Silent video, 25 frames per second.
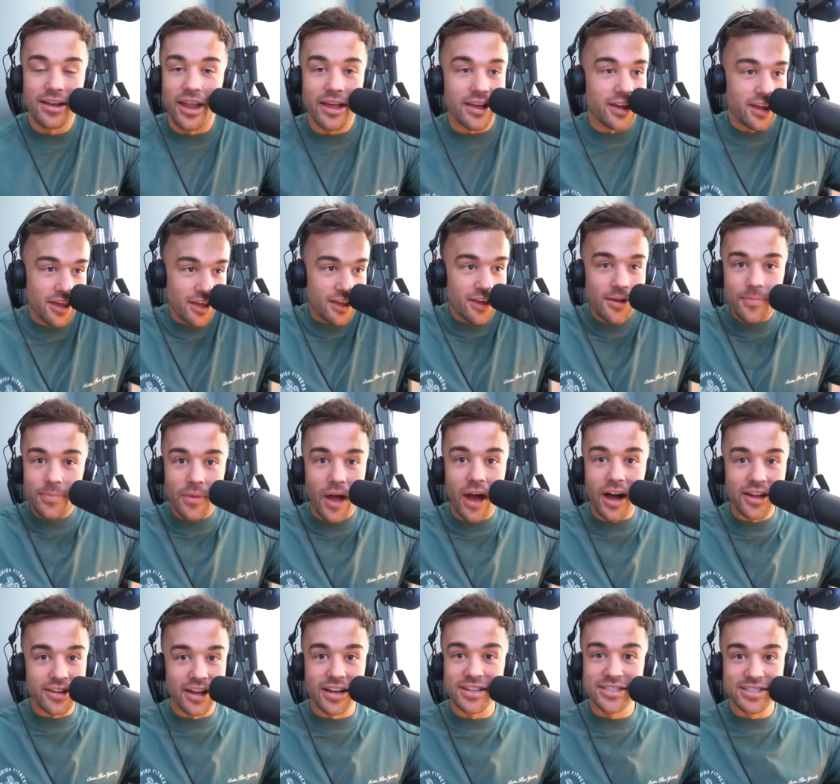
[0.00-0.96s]
Like,
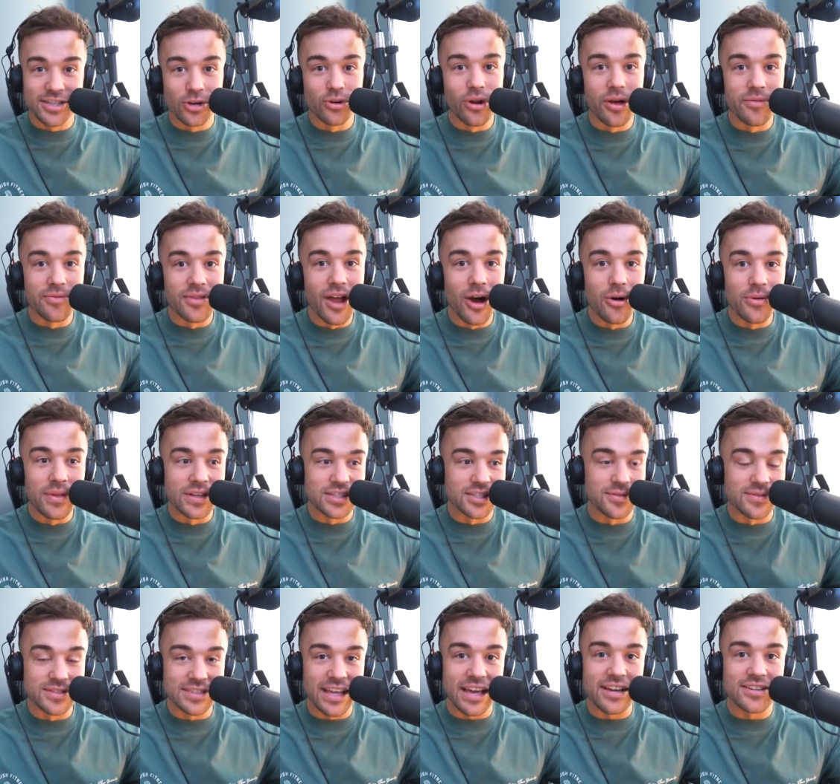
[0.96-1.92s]
I, I still don't know this
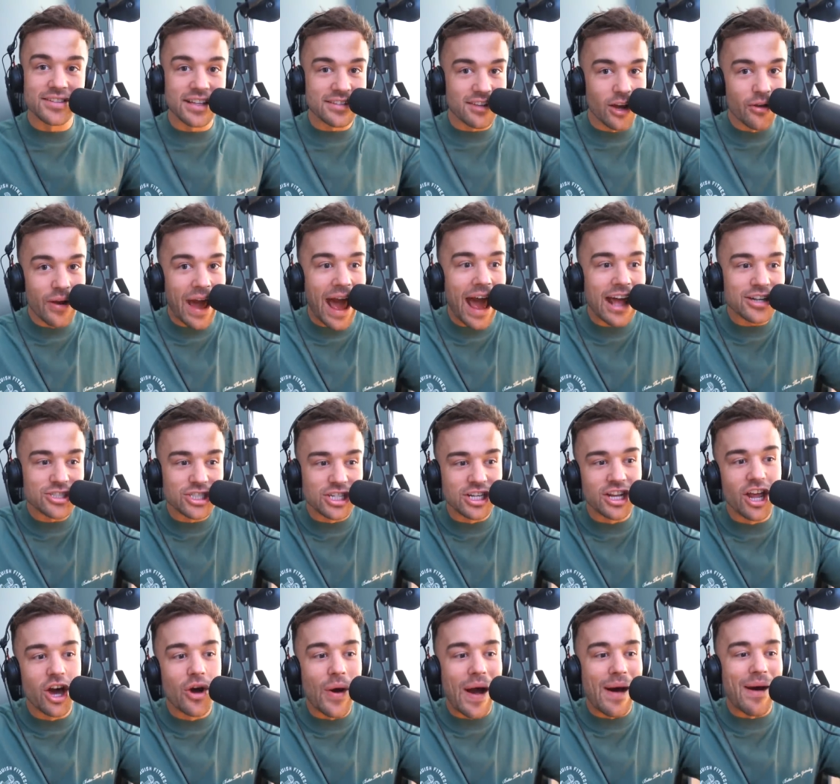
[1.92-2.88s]
to this day because I don't actually
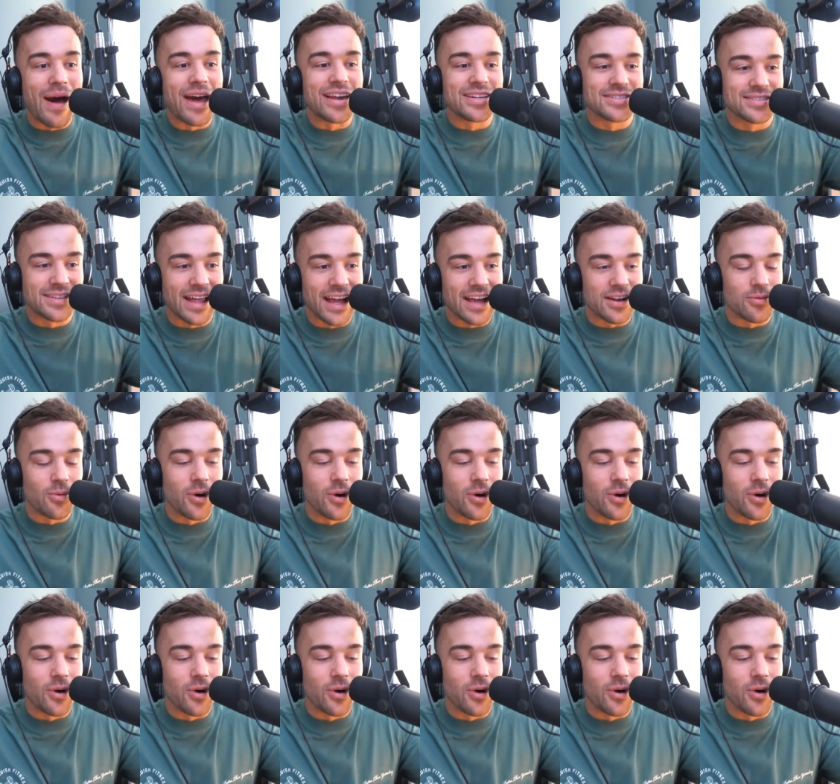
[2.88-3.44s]
know how anesthetic